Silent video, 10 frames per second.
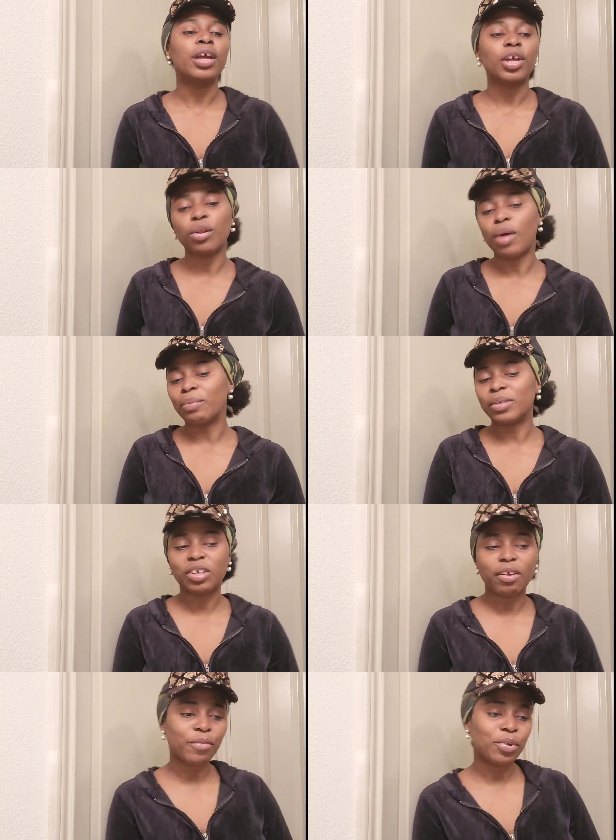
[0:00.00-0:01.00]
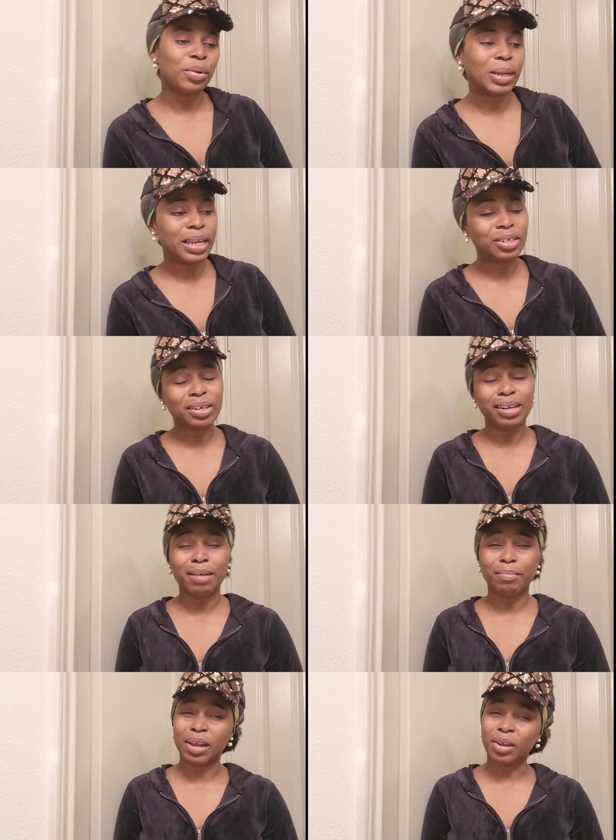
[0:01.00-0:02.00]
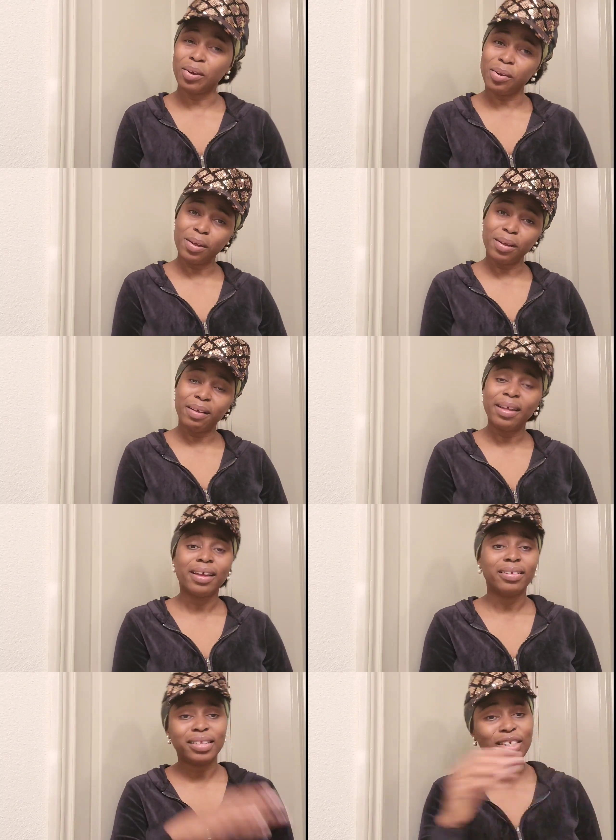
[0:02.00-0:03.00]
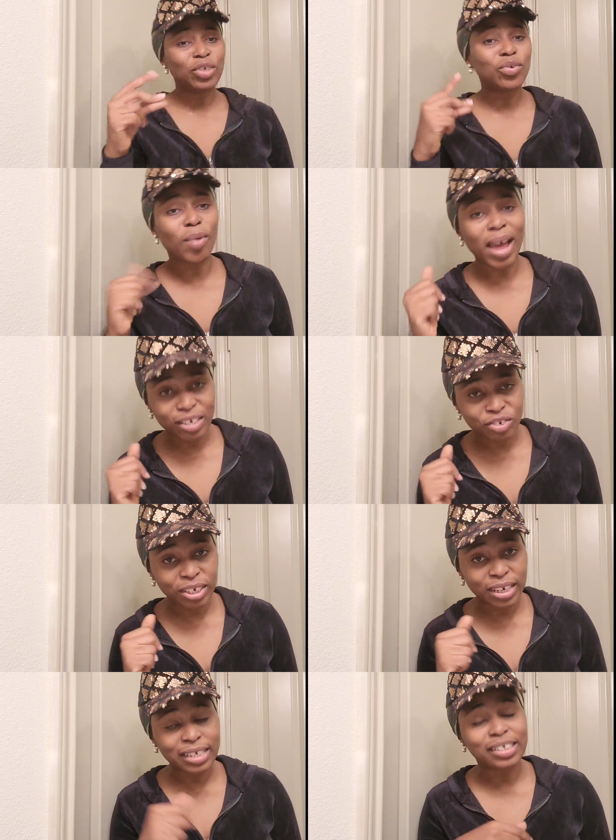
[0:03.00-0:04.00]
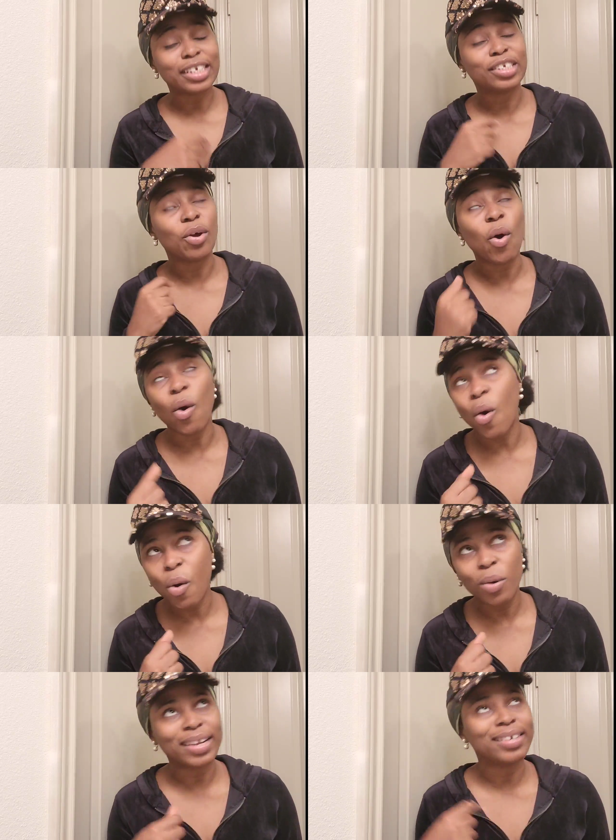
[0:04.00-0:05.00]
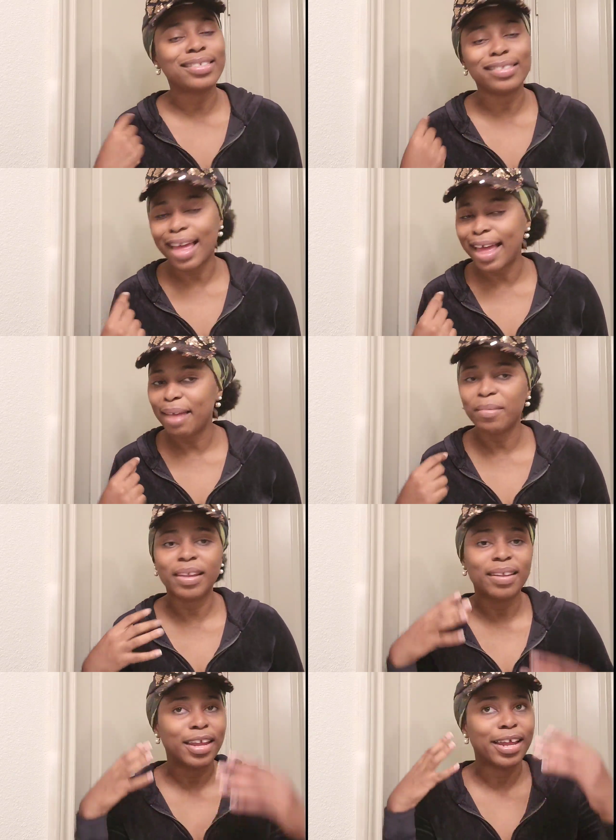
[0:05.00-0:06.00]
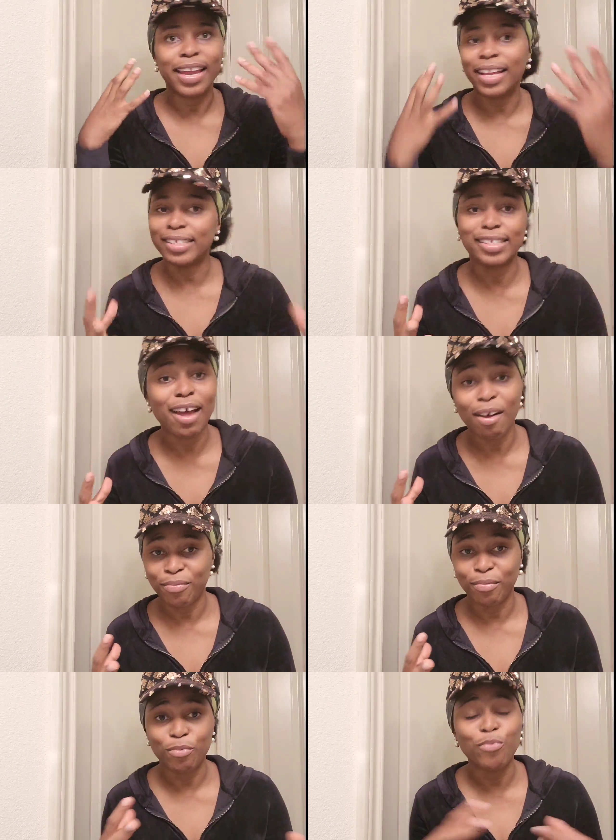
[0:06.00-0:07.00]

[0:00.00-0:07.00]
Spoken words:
You know, I was here for you initially. I'm like, girl, this strategy is as old as time itself.